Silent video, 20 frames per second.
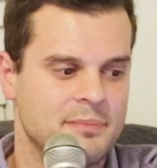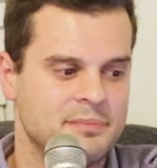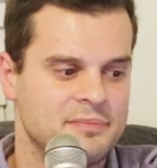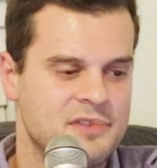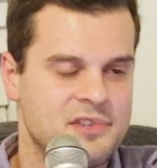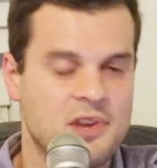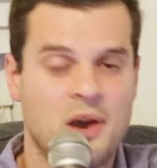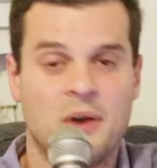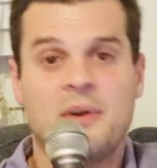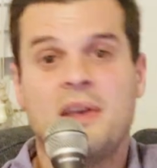
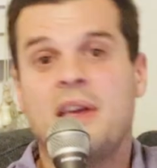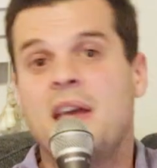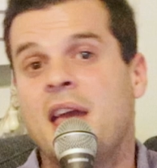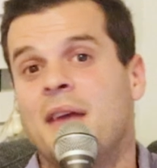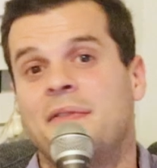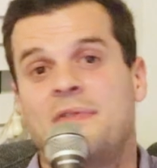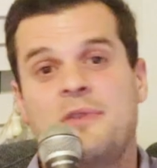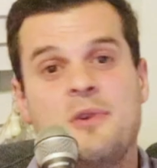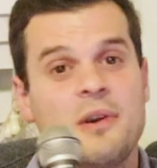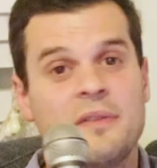So
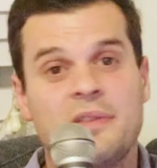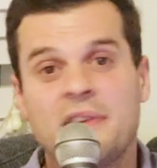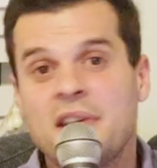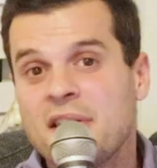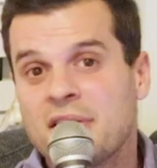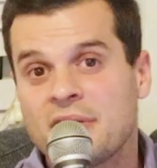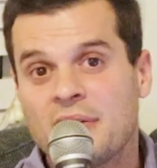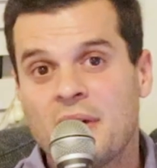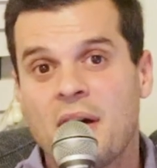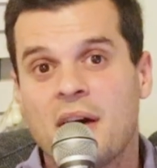if you have
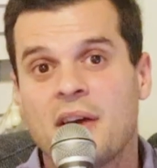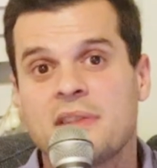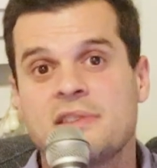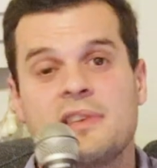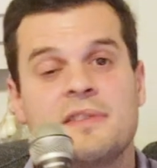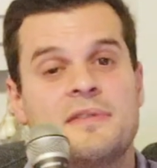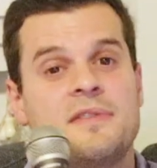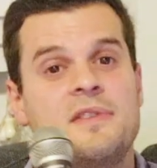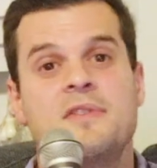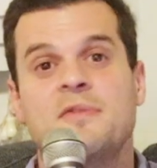any thoughts,
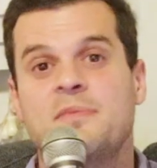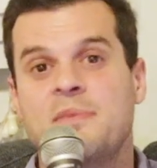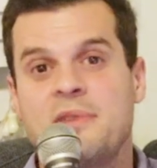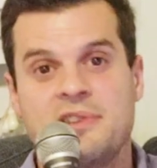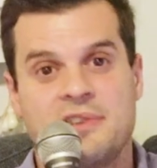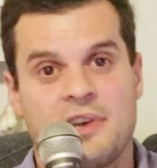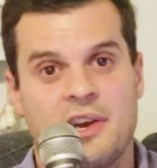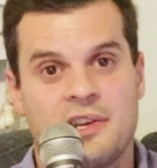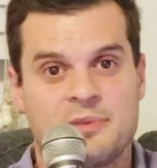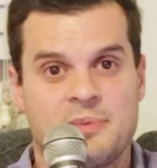if you've
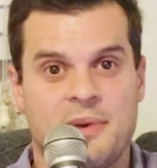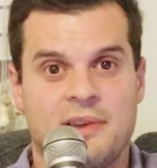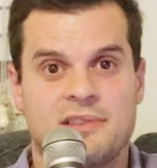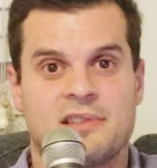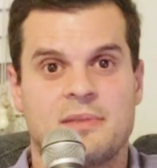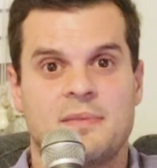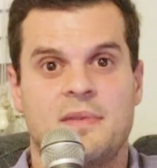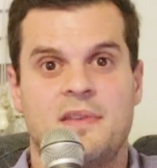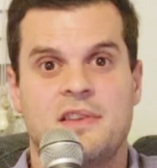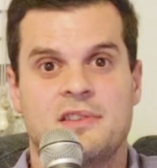been touched by
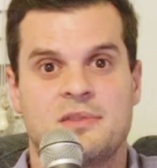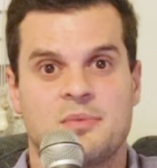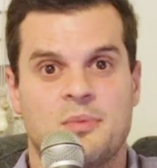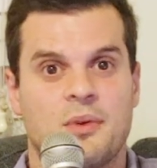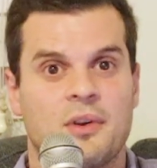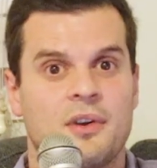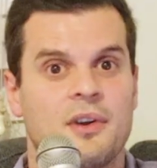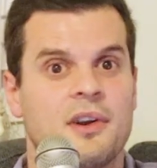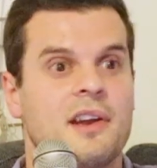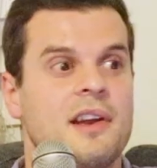some of his
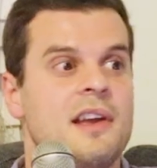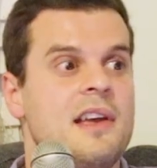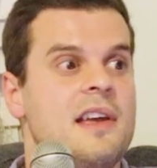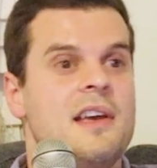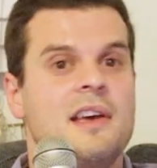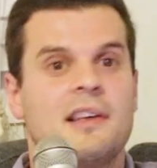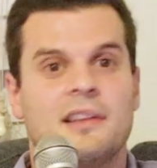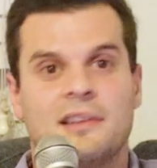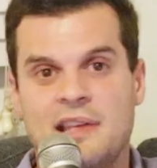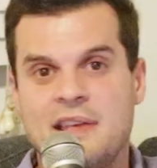work,
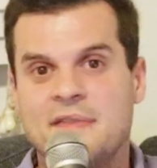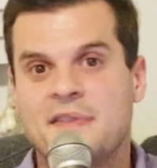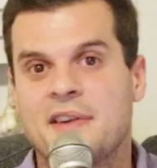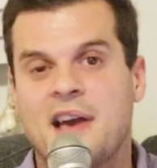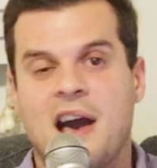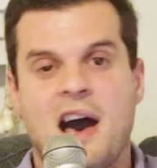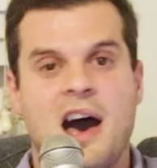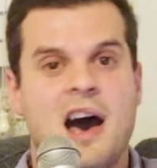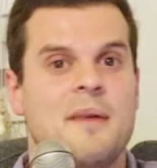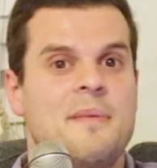leave a
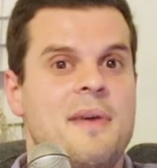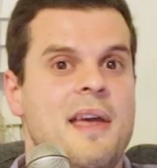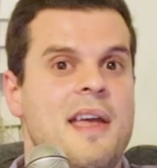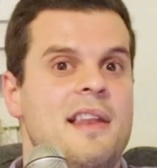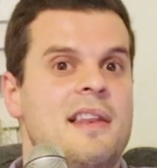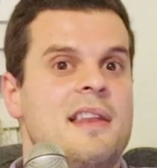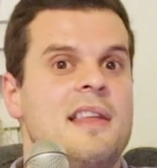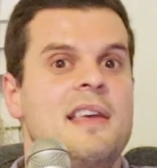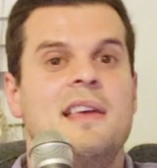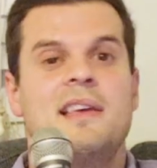
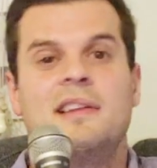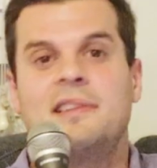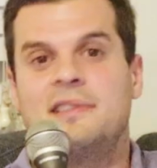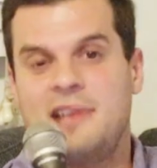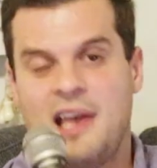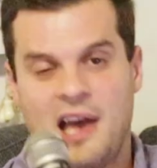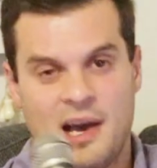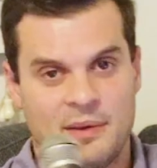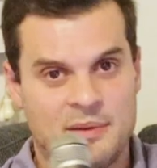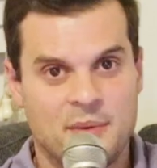comment.
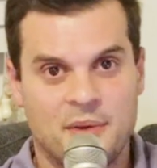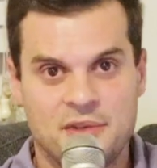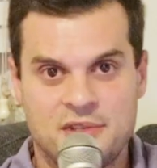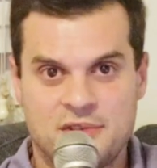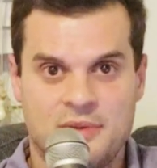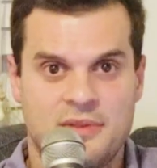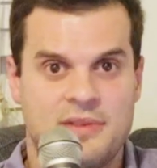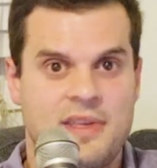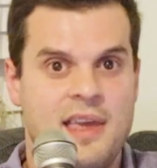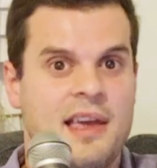Tell me what
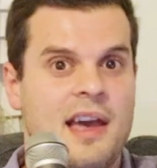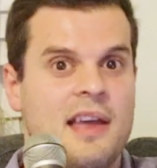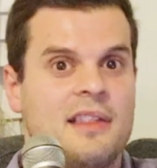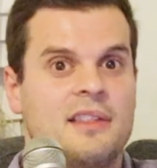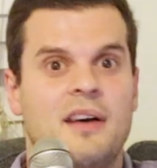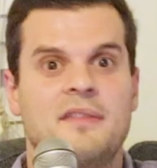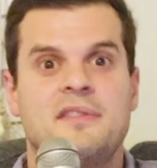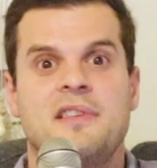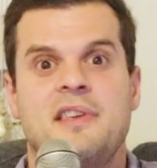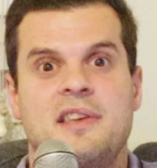you think. I'd
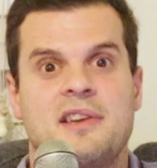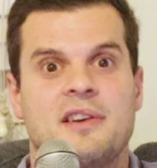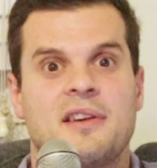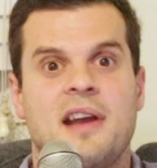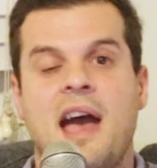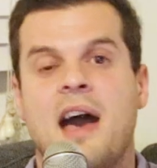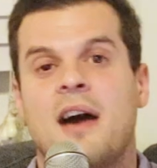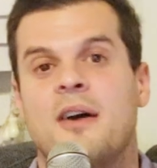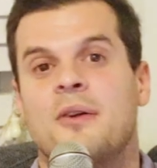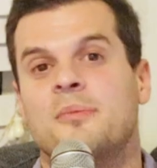love to hear
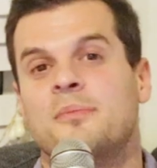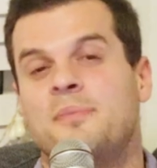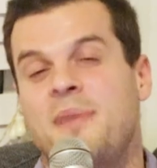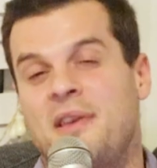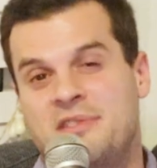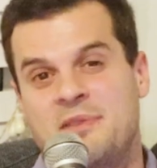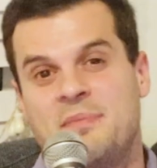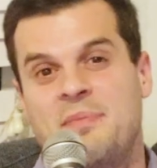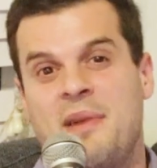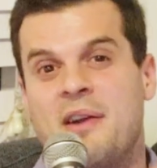how
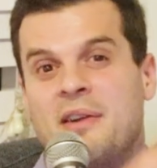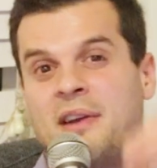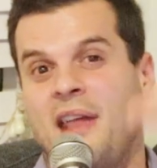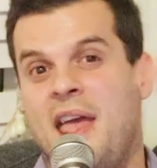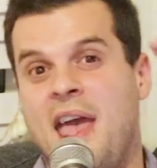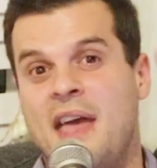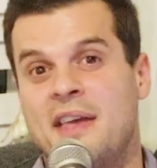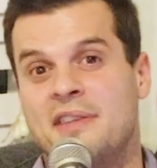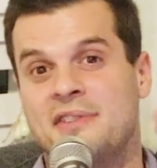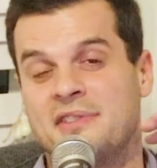Bishop Barron
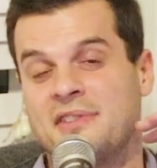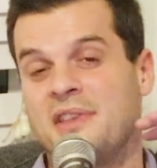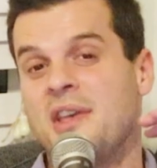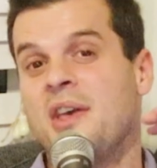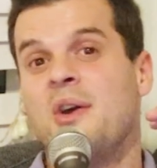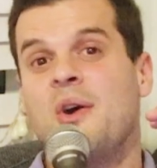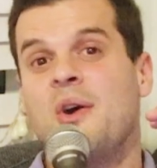has